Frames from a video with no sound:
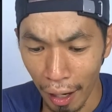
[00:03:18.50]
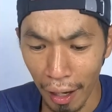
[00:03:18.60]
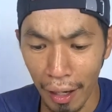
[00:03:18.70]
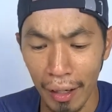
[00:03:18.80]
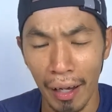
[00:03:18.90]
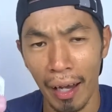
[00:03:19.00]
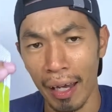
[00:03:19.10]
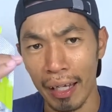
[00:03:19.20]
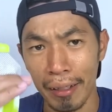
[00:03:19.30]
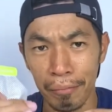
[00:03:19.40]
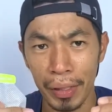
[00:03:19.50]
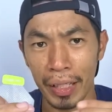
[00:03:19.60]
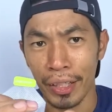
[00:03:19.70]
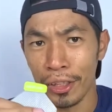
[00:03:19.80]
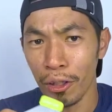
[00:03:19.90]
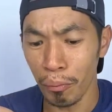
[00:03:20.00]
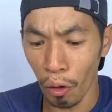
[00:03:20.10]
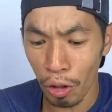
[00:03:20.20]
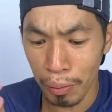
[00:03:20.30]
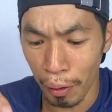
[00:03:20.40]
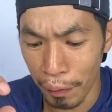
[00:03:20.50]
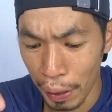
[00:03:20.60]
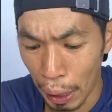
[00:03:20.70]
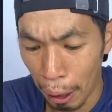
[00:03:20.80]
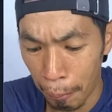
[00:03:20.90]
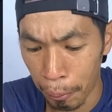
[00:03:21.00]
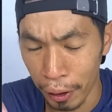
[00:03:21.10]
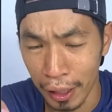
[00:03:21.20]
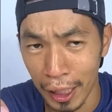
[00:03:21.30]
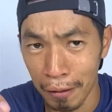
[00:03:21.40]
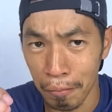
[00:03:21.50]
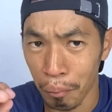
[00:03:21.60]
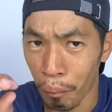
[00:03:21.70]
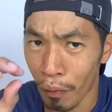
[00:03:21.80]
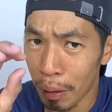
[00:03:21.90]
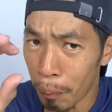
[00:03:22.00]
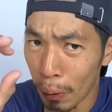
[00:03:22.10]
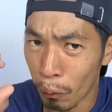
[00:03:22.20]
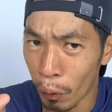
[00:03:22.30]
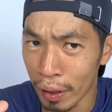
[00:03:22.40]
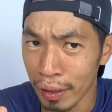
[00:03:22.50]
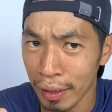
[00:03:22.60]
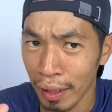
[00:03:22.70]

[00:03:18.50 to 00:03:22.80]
A and B. So most probably I'll put in between